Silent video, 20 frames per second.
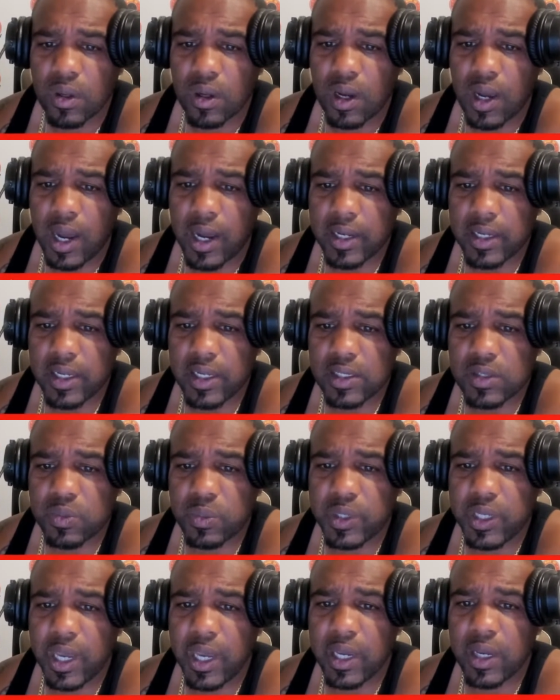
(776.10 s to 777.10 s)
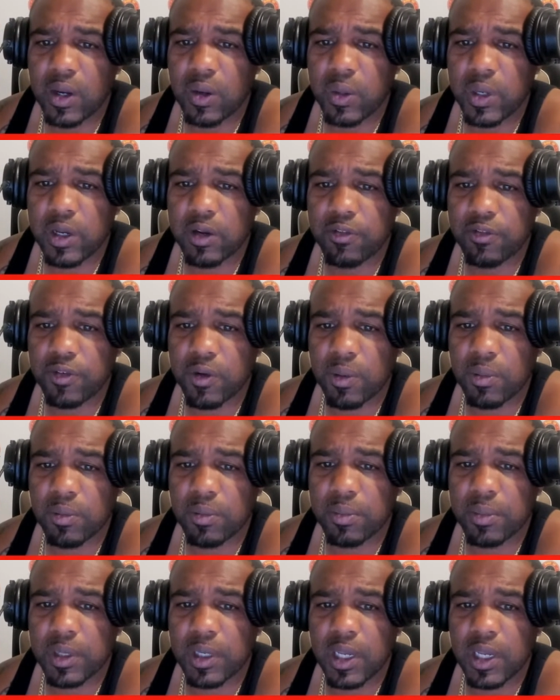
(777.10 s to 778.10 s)
I guess we ain't gonna hear from
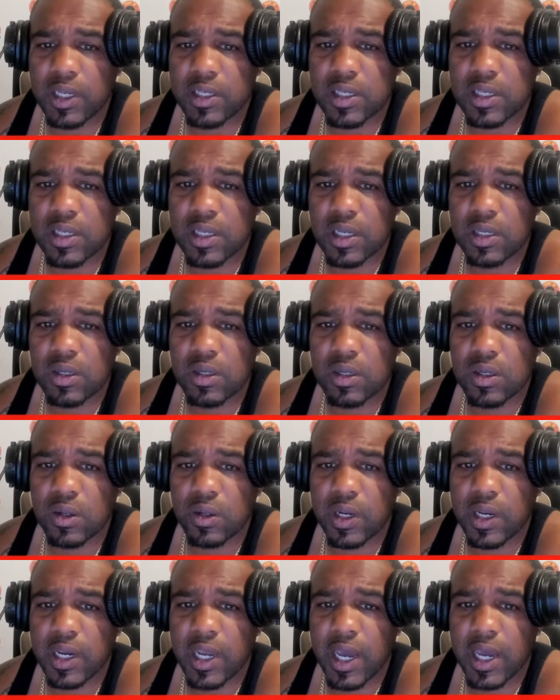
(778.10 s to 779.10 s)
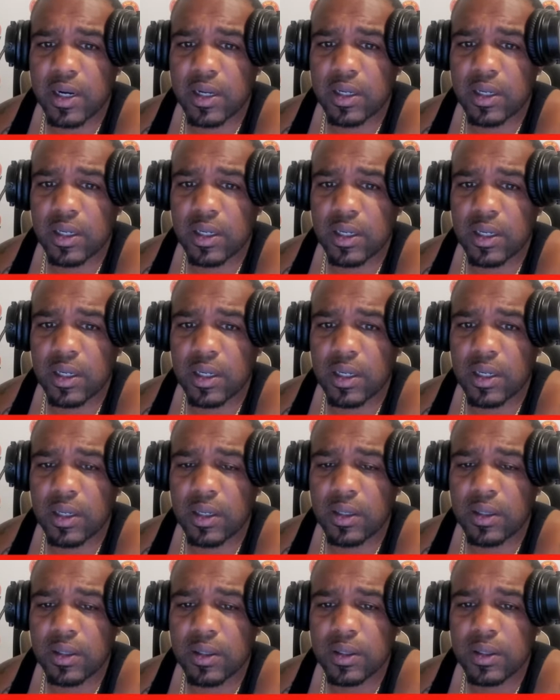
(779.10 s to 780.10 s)
them unless they got
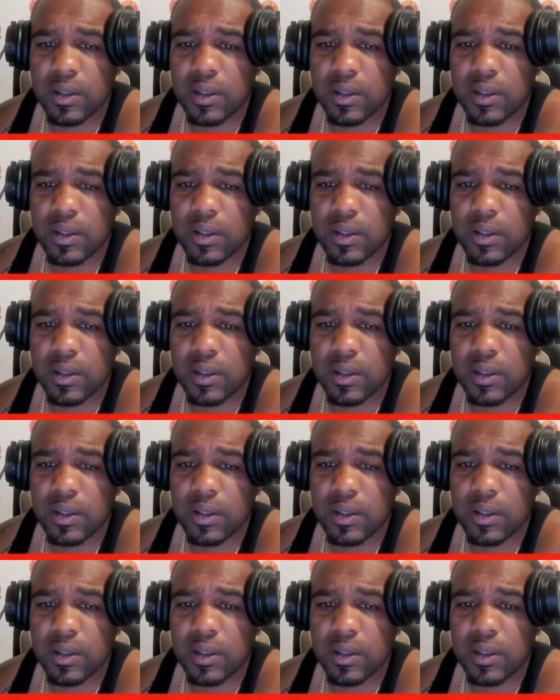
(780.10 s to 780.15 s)
a